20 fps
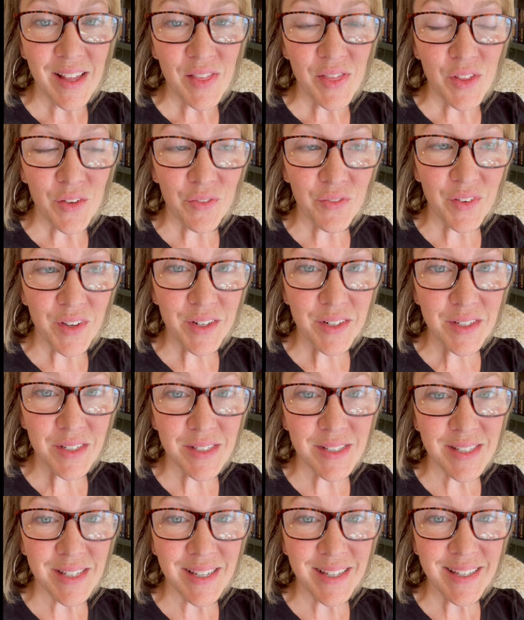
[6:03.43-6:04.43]
the
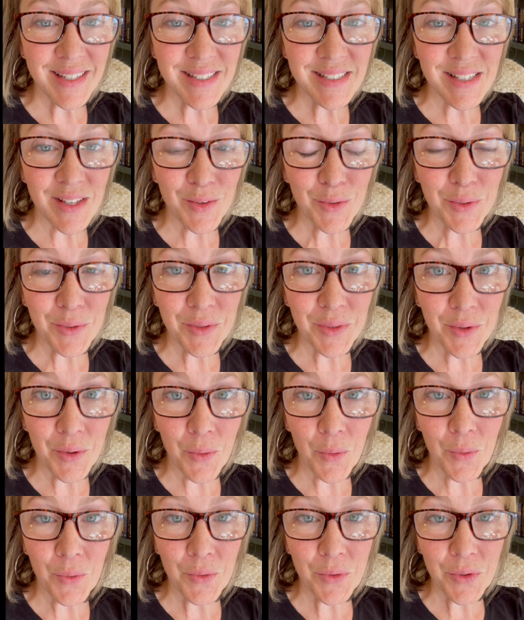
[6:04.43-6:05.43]
Pharisee is out in the
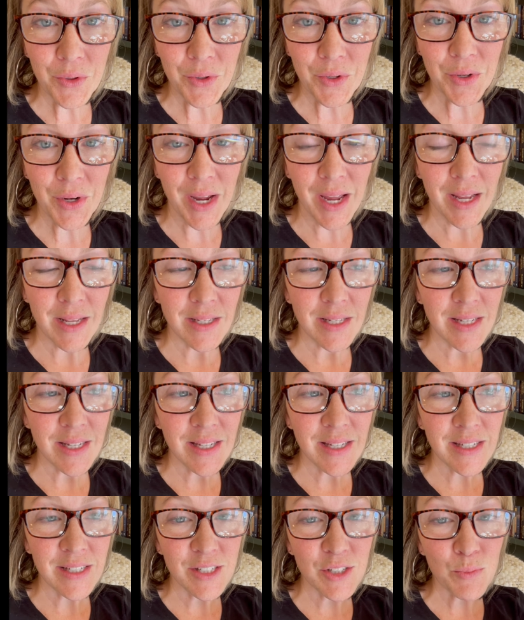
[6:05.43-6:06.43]
corner and
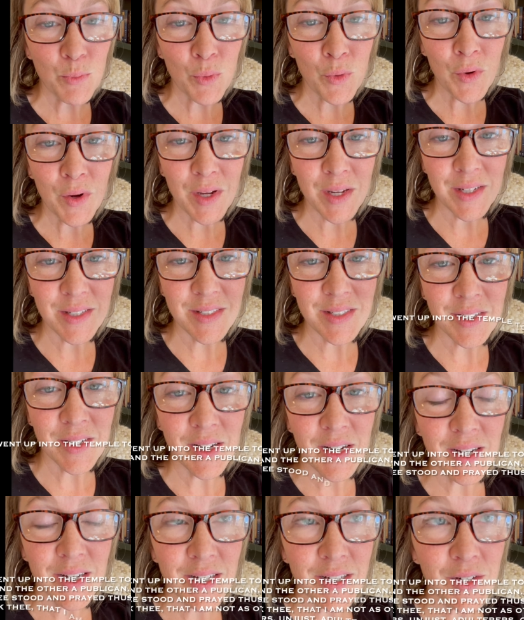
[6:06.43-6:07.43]
he's praying to
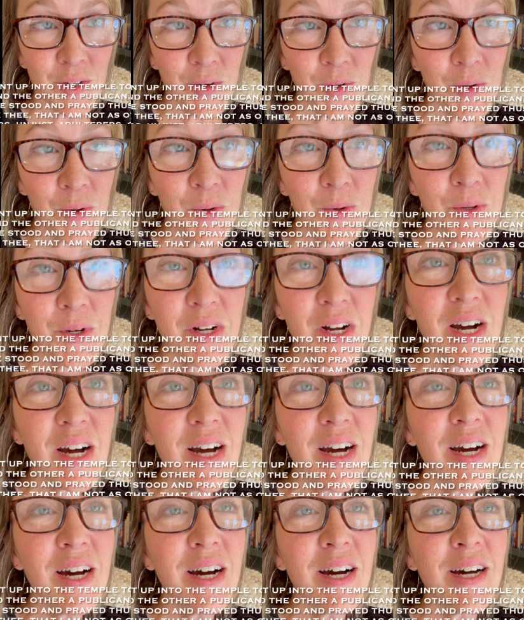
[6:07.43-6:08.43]
God, Oh
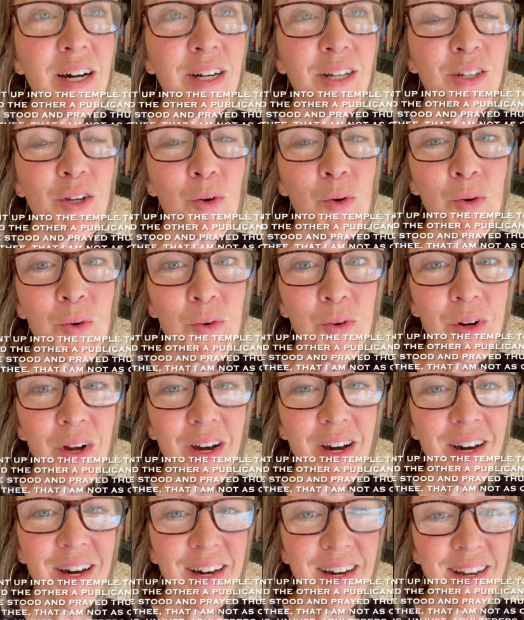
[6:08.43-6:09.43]
God, oh
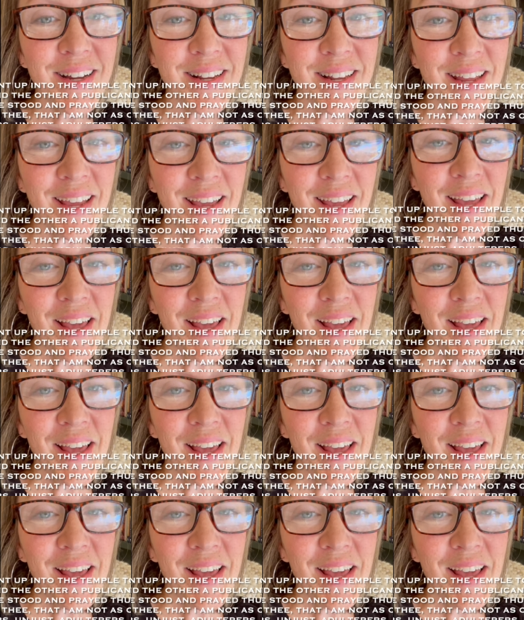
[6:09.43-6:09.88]
God,